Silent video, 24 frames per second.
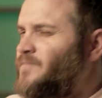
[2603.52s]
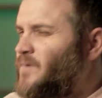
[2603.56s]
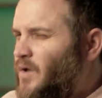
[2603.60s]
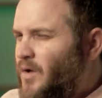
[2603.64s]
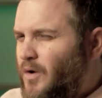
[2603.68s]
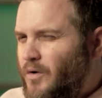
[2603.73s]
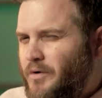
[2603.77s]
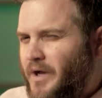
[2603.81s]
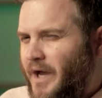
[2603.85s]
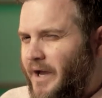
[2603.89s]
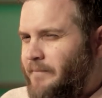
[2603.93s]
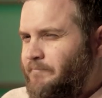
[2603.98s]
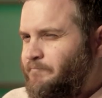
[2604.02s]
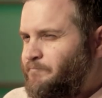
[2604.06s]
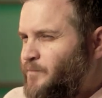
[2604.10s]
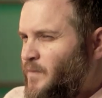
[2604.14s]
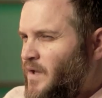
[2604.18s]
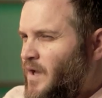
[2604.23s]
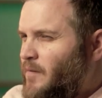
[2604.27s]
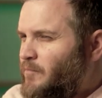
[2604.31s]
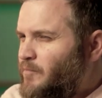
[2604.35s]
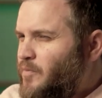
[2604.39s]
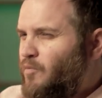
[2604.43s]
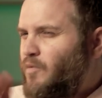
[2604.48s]
Okay,
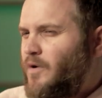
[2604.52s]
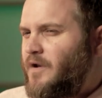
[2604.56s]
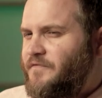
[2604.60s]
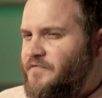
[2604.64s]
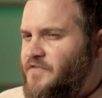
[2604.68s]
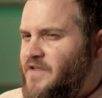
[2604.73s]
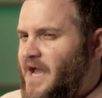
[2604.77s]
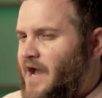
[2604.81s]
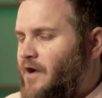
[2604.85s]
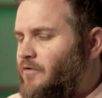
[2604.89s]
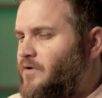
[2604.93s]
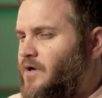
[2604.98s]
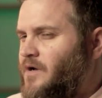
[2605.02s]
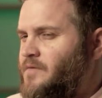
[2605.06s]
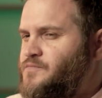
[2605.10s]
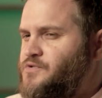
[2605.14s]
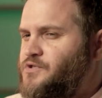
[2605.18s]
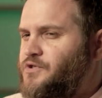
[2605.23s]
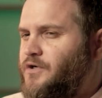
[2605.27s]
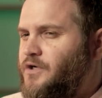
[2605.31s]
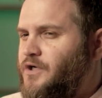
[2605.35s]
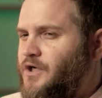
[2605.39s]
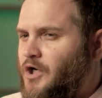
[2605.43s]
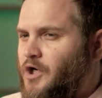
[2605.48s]
but what if the outcomes
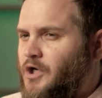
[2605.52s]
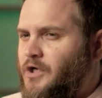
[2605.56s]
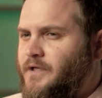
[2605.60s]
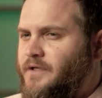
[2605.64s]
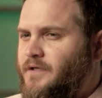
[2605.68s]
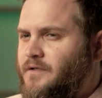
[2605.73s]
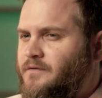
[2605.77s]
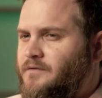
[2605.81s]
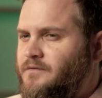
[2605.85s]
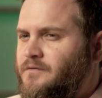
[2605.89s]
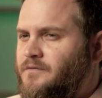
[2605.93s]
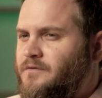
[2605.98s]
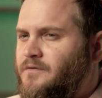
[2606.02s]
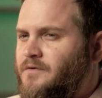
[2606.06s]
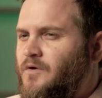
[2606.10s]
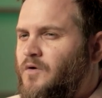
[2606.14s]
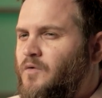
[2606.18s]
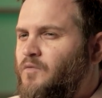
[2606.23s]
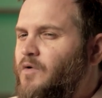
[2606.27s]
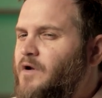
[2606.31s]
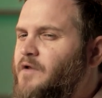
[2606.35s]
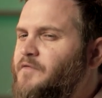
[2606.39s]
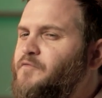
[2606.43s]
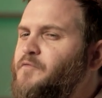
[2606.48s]
are good?
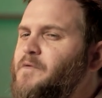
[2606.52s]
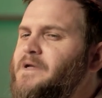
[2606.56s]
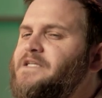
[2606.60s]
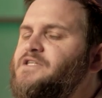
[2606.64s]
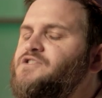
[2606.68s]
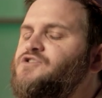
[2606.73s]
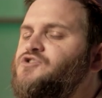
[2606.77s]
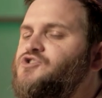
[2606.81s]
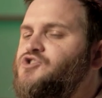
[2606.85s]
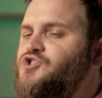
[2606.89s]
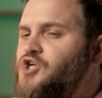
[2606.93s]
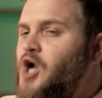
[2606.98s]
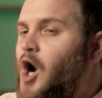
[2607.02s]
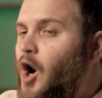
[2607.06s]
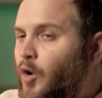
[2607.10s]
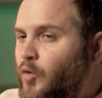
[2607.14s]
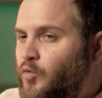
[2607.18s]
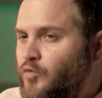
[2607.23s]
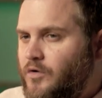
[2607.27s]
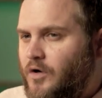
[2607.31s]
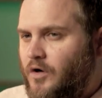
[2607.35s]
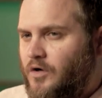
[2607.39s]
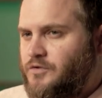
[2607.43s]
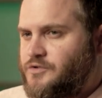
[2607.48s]
What if we
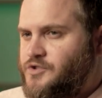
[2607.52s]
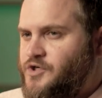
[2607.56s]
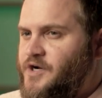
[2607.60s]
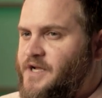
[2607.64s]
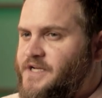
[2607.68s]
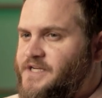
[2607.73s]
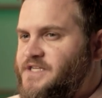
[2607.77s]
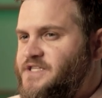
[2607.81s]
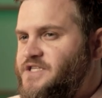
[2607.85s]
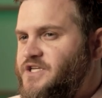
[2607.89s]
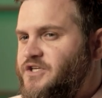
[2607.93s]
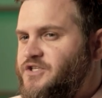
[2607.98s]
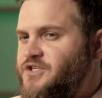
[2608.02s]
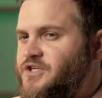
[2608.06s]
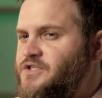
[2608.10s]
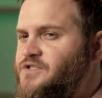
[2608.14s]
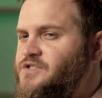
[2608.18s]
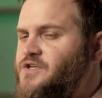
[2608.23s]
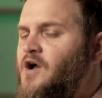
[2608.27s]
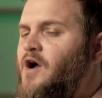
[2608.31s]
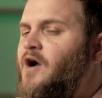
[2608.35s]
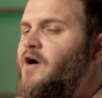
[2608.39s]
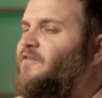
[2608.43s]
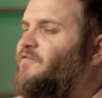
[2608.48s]
don't alternate decisions
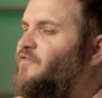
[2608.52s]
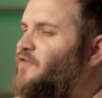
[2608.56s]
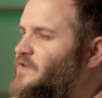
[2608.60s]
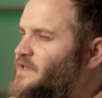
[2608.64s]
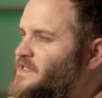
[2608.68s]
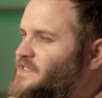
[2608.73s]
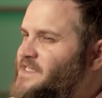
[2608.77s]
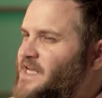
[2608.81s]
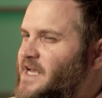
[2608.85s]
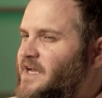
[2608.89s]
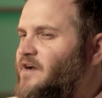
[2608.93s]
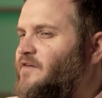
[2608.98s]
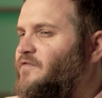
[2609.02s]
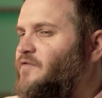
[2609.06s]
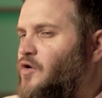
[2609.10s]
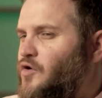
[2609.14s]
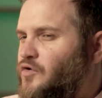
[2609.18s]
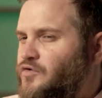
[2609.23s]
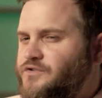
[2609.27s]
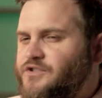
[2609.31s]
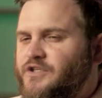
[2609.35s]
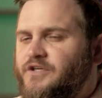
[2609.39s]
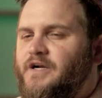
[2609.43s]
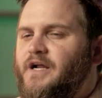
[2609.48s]
for the sake of
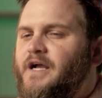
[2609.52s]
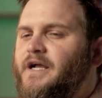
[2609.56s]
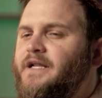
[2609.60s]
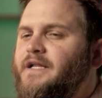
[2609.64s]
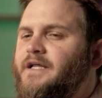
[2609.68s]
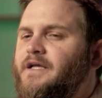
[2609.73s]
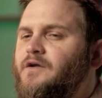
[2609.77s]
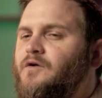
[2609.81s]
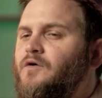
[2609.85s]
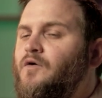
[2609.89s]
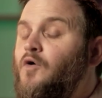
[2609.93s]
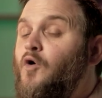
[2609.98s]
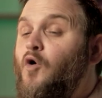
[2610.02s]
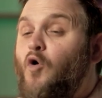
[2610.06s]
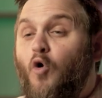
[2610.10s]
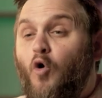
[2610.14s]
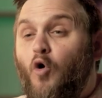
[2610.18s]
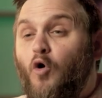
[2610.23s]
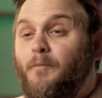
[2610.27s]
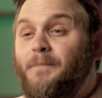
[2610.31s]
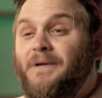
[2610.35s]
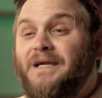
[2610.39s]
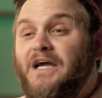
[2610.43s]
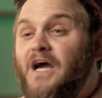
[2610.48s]
alternating
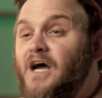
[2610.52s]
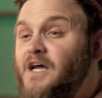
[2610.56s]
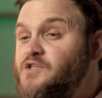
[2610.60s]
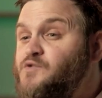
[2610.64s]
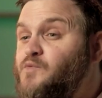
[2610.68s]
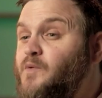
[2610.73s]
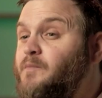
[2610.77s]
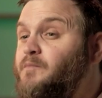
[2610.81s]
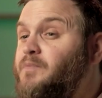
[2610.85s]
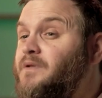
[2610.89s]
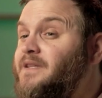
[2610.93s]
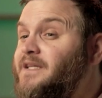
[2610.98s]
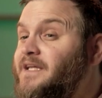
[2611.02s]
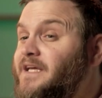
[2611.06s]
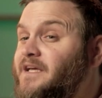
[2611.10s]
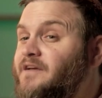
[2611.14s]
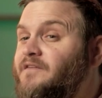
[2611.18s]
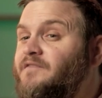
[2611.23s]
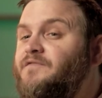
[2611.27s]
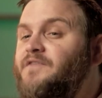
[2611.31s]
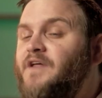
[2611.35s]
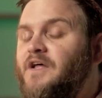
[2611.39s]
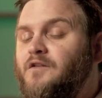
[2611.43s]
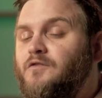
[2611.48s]
or because we
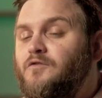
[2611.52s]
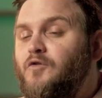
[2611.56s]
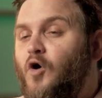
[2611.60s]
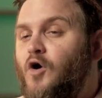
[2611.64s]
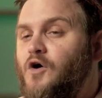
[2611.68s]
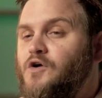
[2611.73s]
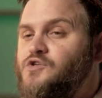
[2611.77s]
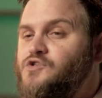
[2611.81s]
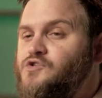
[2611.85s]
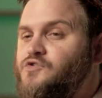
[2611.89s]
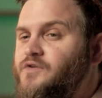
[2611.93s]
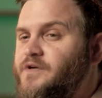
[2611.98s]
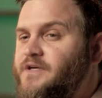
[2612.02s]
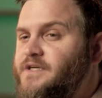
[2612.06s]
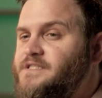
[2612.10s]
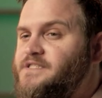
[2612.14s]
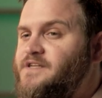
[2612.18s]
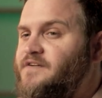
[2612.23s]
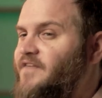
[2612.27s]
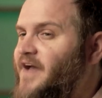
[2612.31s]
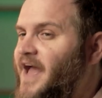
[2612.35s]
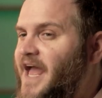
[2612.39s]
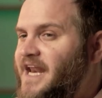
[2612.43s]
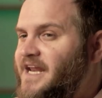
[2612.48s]
believe that long streaks
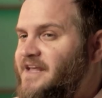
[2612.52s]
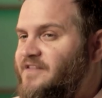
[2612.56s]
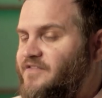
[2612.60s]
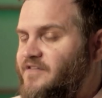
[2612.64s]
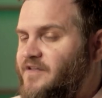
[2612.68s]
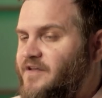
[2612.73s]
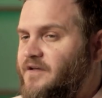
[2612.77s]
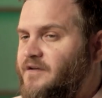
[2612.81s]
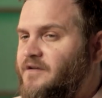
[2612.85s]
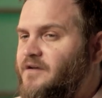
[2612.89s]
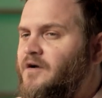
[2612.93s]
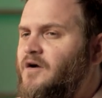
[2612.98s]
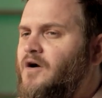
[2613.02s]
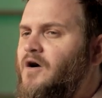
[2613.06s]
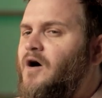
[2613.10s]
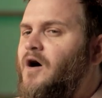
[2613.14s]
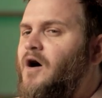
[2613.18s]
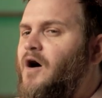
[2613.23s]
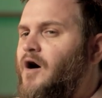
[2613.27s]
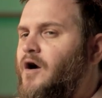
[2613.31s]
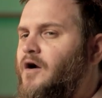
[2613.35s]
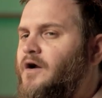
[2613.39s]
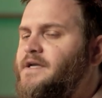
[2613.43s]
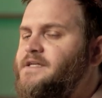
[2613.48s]
of anything
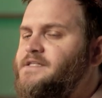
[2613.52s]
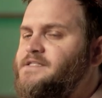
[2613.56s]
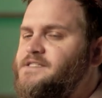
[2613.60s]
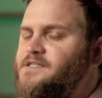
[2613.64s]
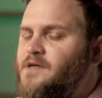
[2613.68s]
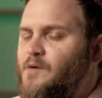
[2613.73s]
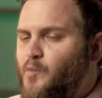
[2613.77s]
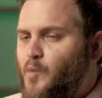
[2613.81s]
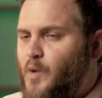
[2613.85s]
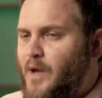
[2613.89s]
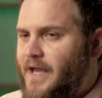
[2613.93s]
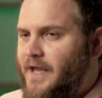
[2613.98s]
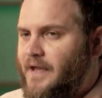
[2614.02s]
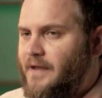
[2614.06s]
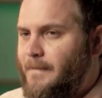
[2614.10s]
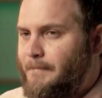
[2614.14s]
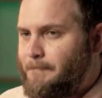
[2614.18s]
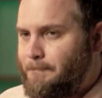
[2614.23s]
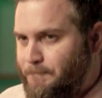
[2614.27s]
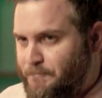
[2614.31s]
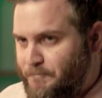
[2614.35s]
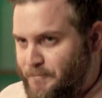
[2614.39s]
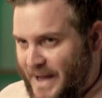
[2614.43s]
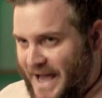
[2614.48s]
are in some way
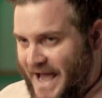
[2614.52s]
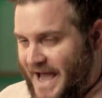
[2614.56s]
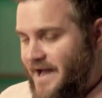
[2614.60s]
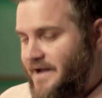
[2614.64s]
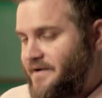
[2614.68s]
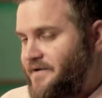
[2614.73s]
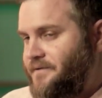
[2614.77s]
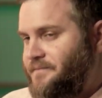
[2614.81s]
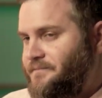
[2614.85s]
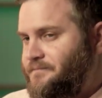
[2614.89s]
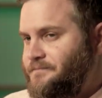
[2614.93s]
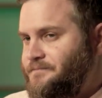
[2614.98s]
bad?